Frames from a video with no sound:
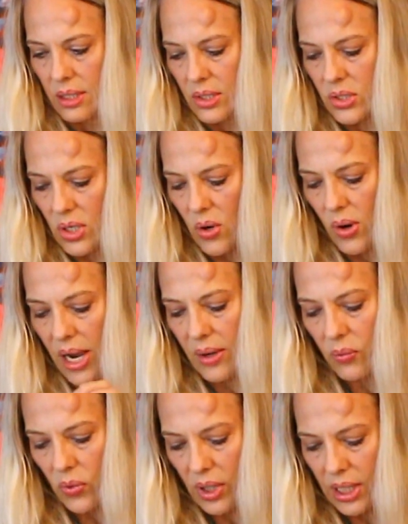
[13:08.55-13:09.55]
So
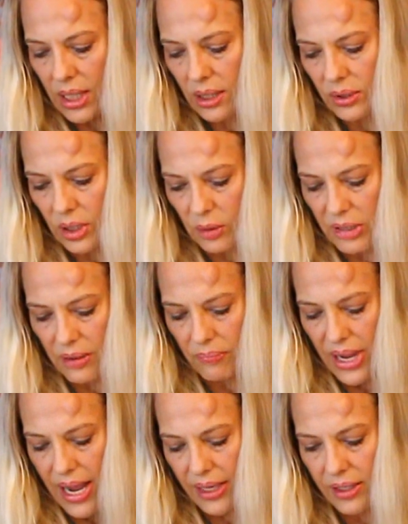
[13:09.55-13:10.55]
I'm working a little bit
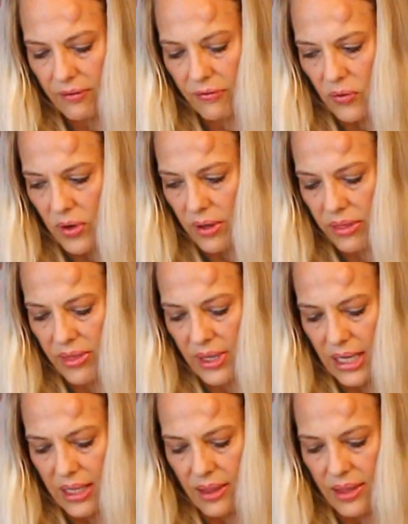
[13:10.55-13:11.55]
back and forth
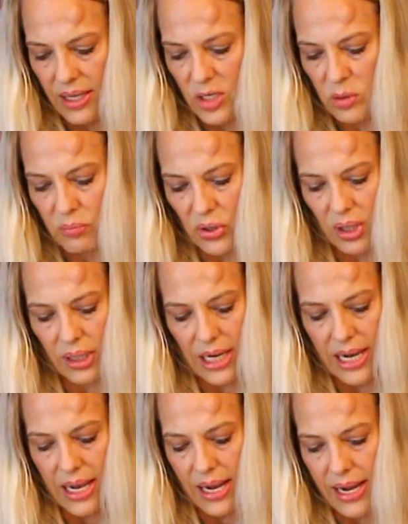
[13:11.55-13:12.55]
in this book.
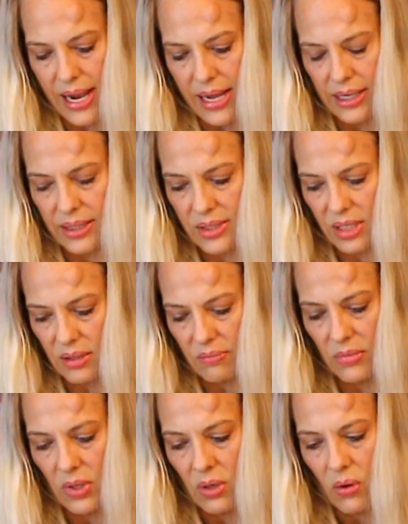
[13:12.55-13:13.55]
I added
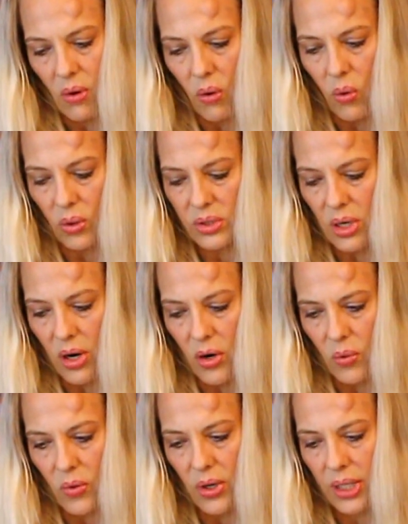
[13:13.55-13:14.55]
some old
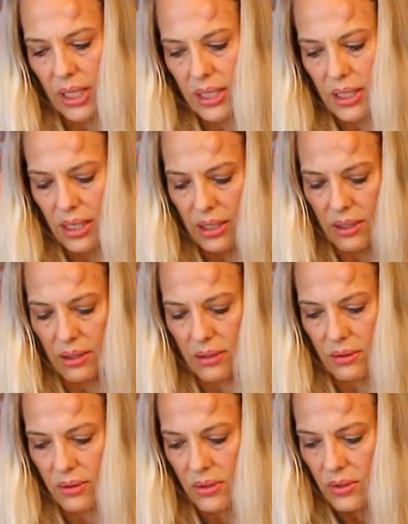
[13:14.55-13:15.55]
artwork in
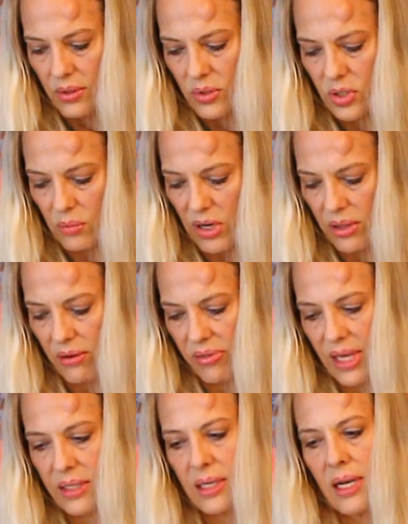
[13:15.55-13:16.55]
here, some other
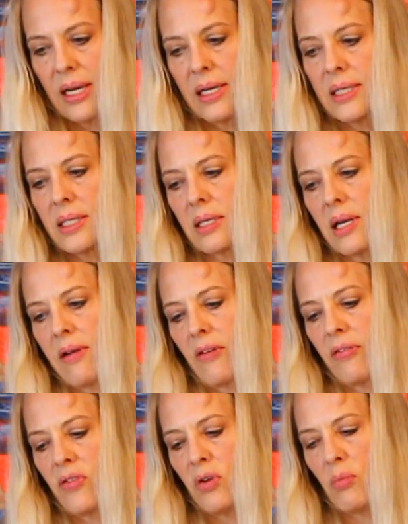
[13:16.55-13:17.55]
things, and I still have
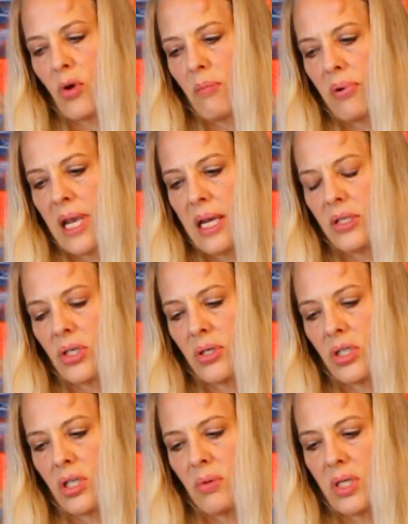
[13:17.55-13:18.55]
a few more
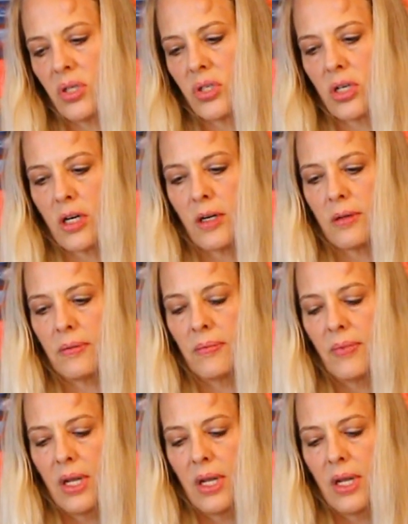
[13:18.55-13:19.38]
pages to insert.